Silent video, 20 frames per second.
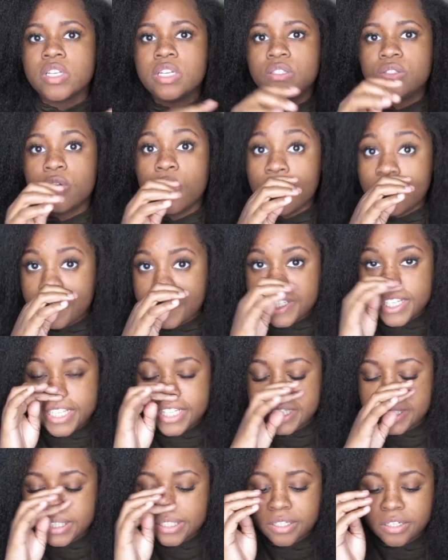So hopefully
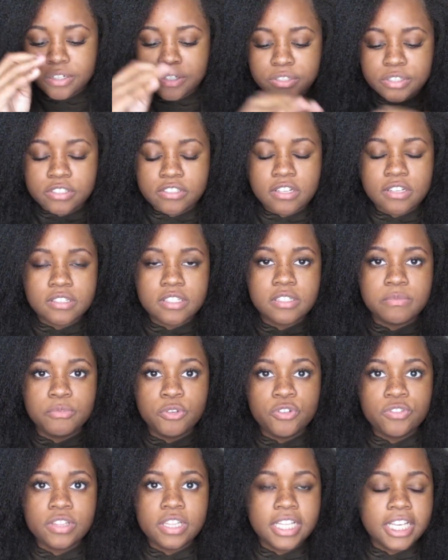this goes
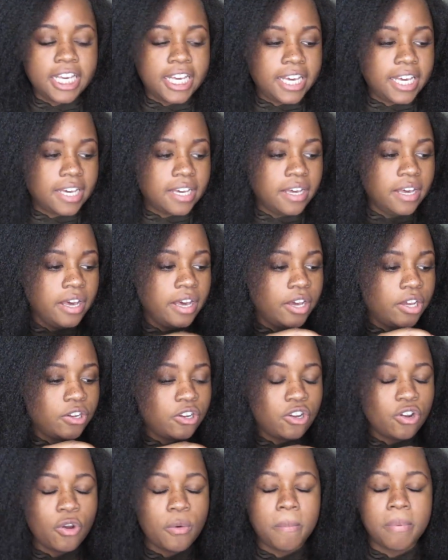smoothly,
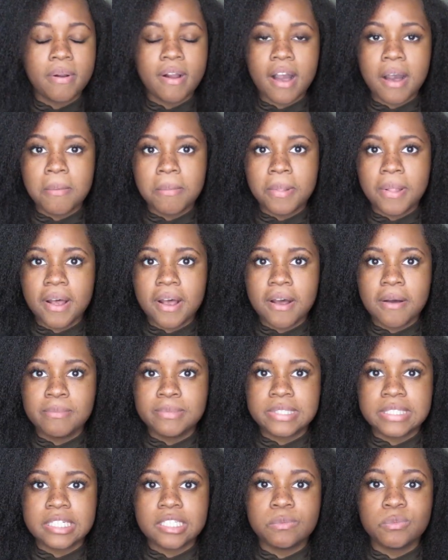no
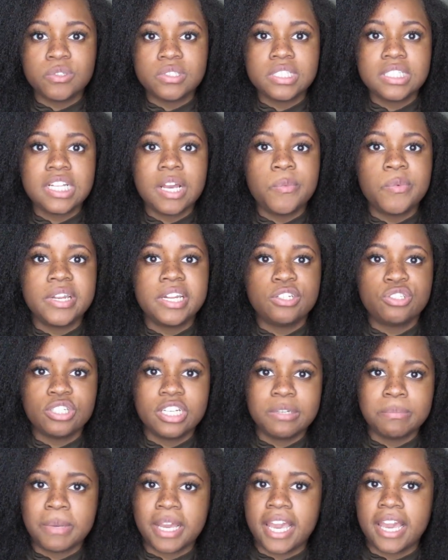problems because most of the time when I
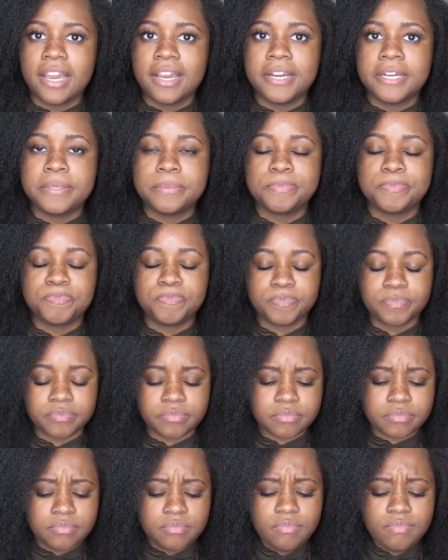straighten my hair
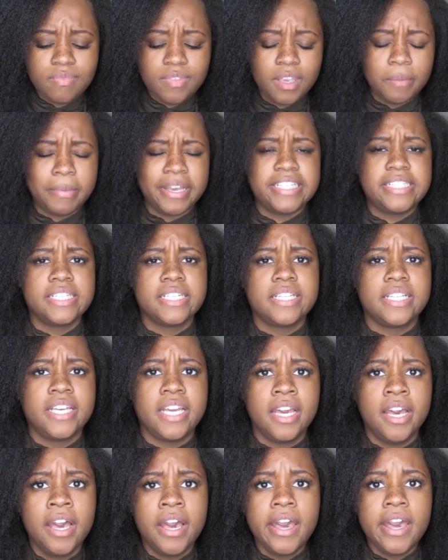
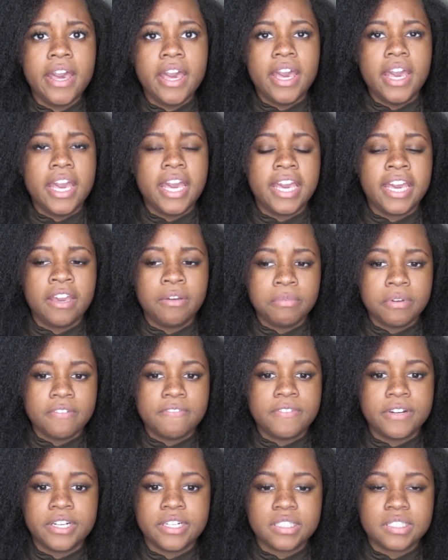basically it
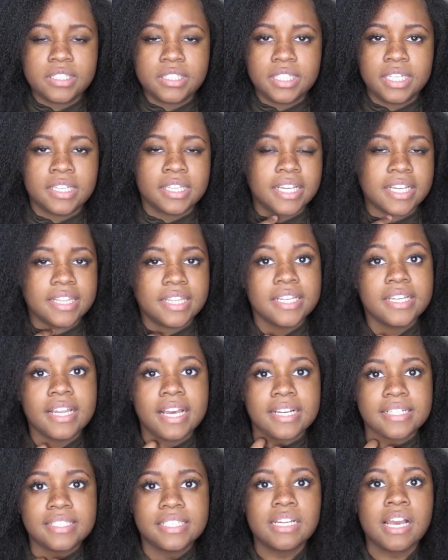reverts in like the
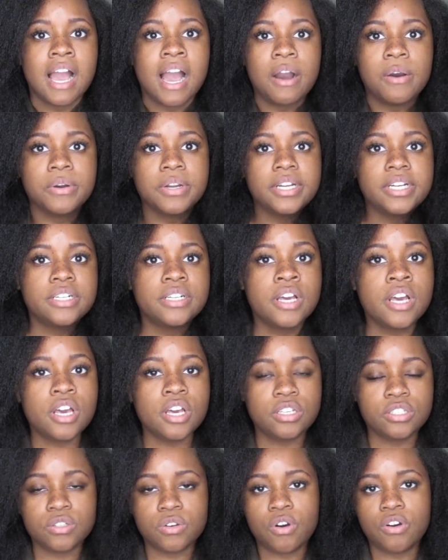next hour.
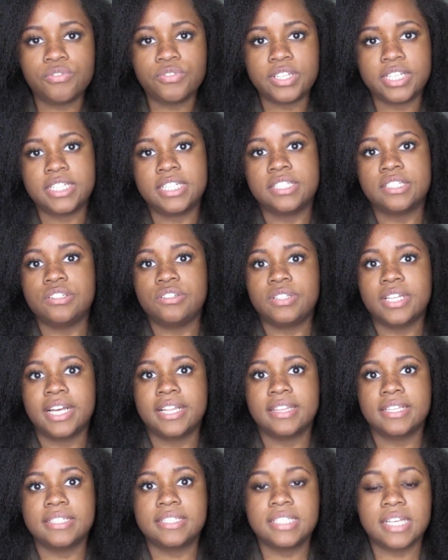So hopefully it doesn't do
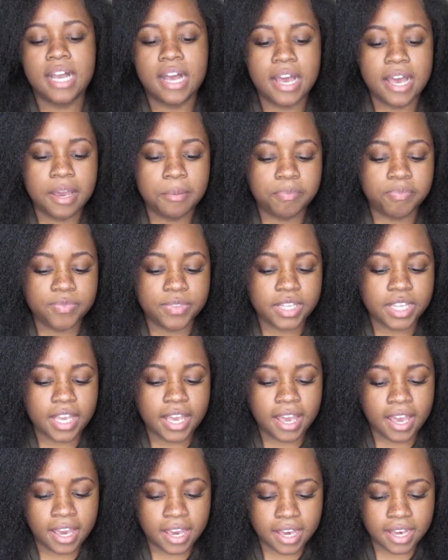that this time
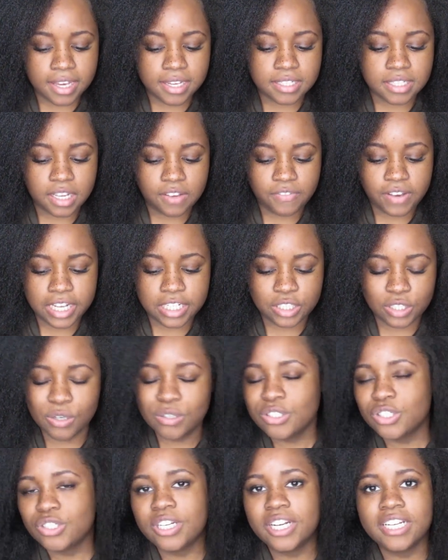and if I
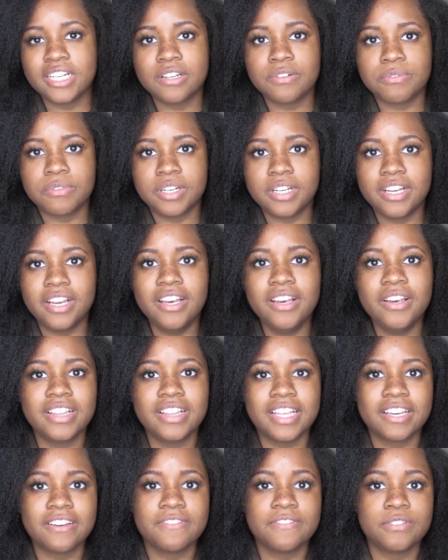don't straighten it
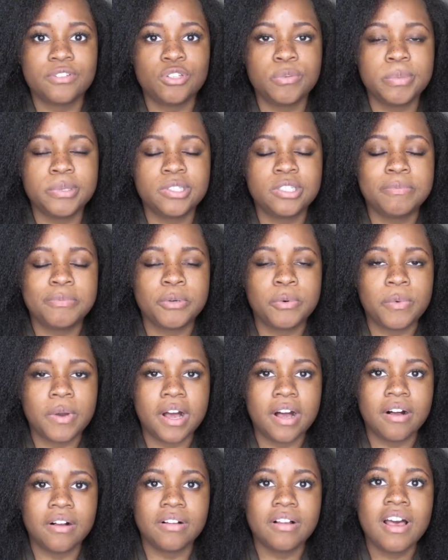like super super
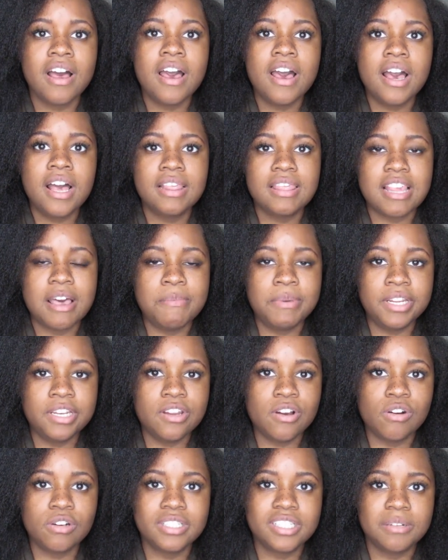well let me
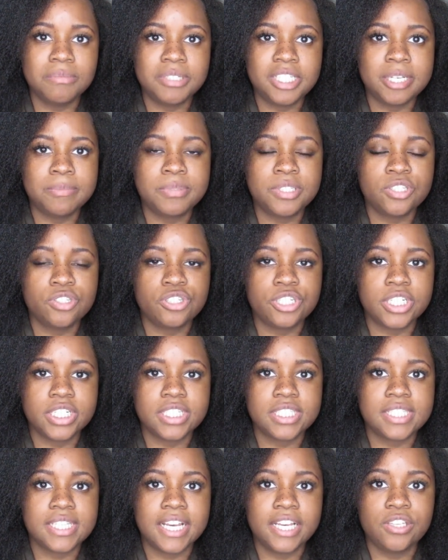know some tips and
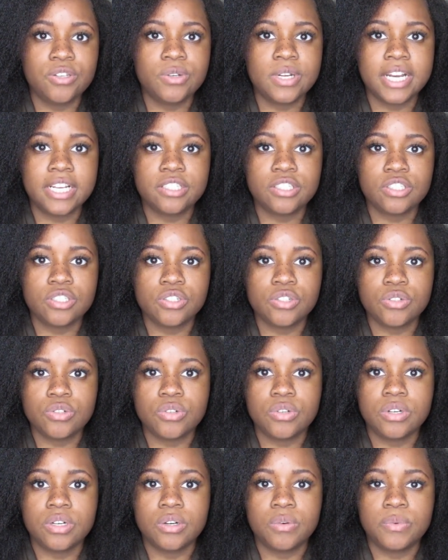tricks that you guys
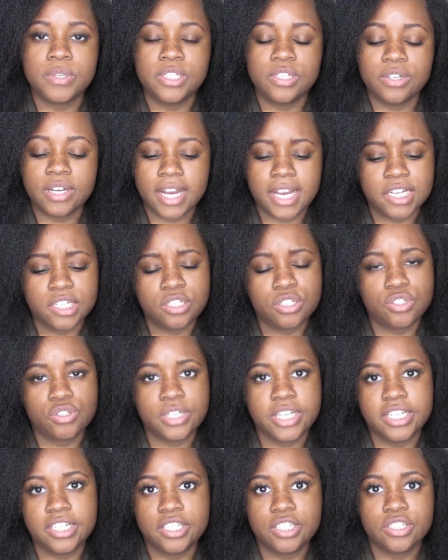do when you guys
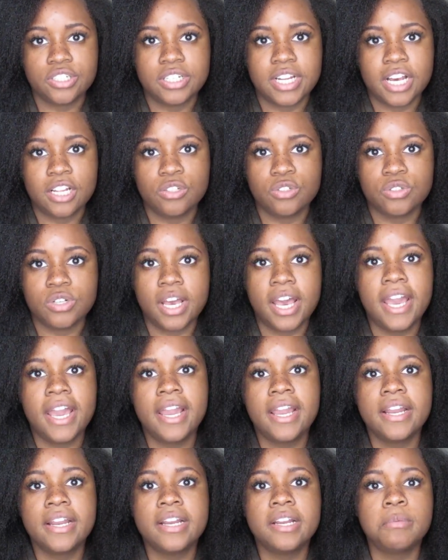straighten your natural
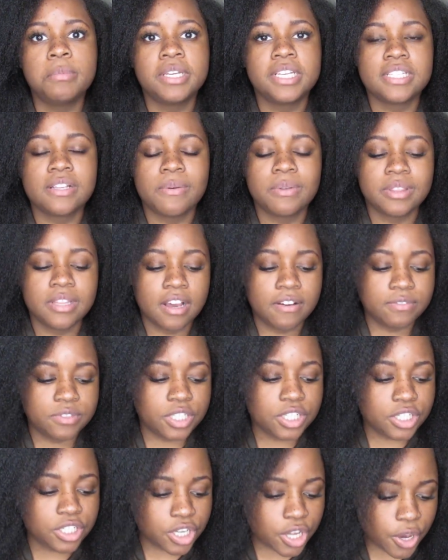hair because I would love
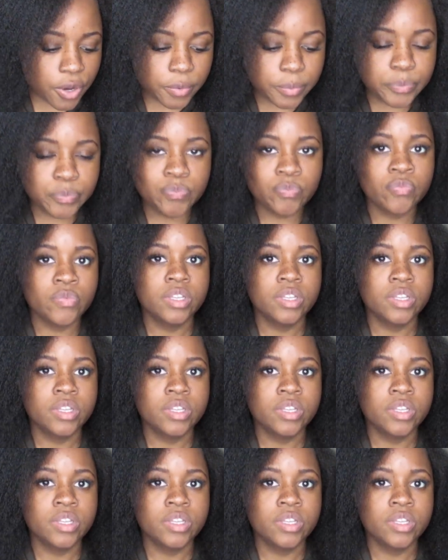to know.